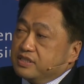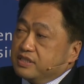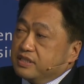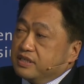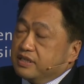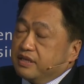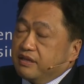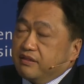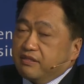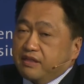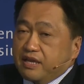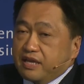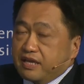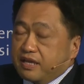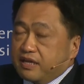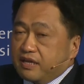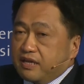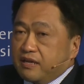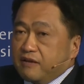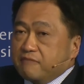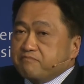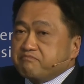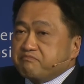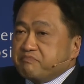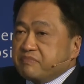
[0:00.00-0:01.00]
And I think,
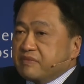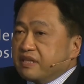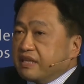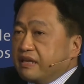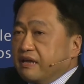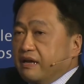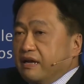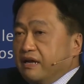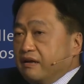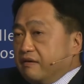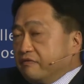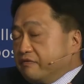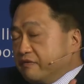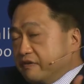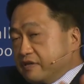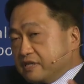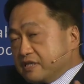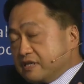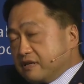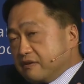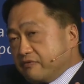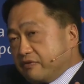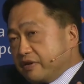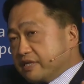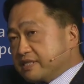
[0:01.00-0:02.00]
for
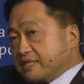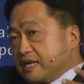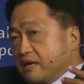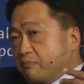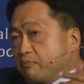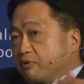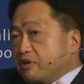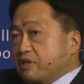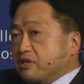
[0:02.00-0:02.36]
example,